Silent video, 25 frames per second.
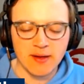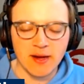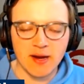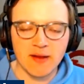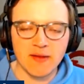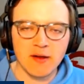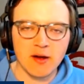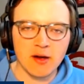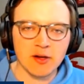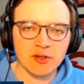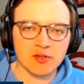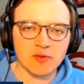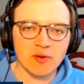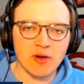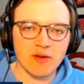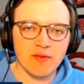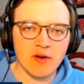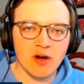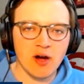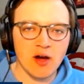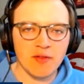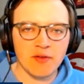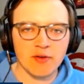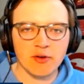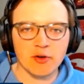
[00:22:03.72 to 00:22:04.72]
and they also have
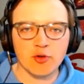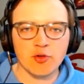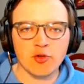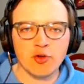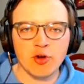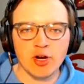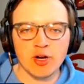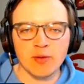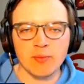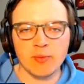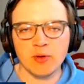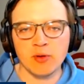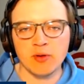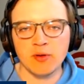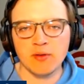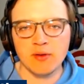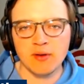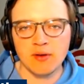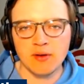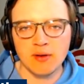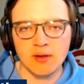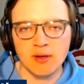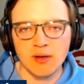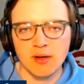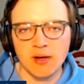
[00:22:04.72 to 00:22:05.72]
other incredible
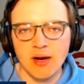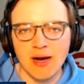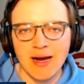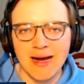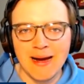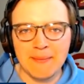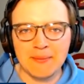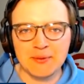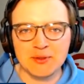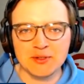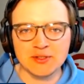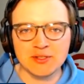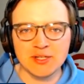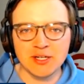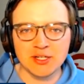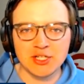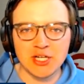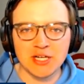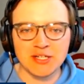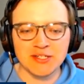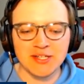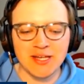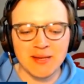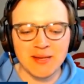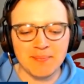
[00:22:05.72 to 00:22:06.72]
options
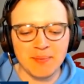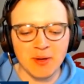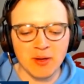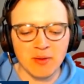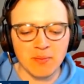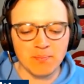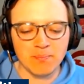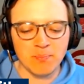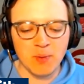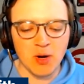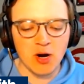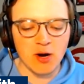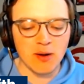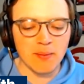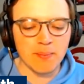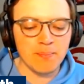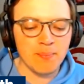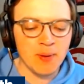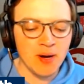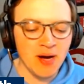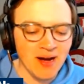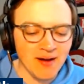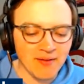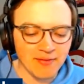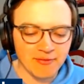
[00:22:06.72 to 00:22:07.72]
such as a Built Bar
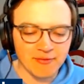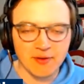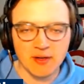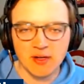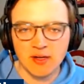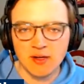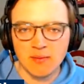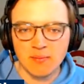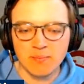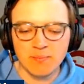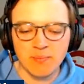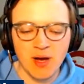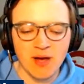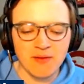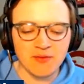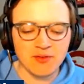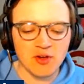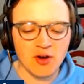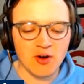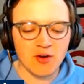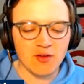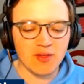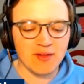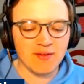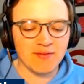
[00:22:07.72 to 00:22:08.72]
Puff. Puffs
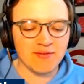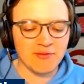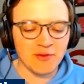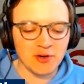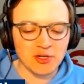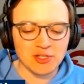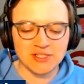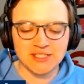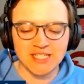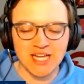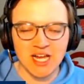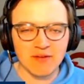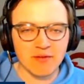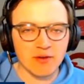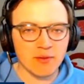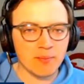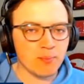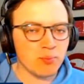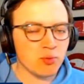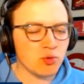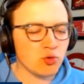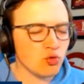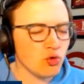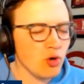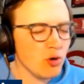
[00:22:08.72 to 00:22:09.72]
are the first ever
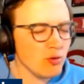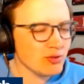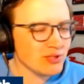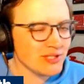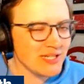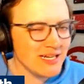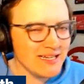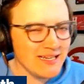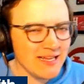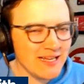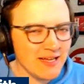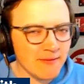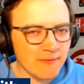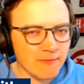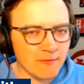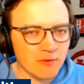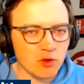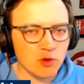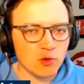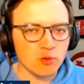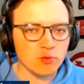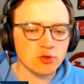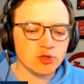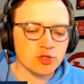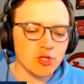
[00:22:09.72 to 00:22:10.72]

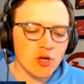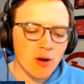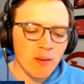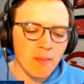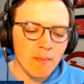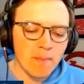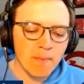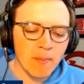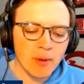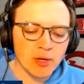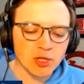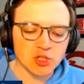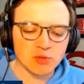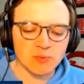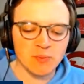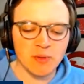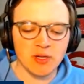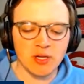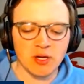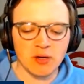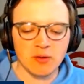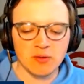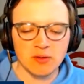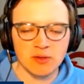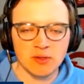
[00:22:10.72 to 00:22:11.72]
protein-infused
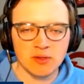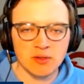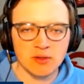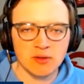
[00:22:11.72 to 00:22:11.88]
marshmallow.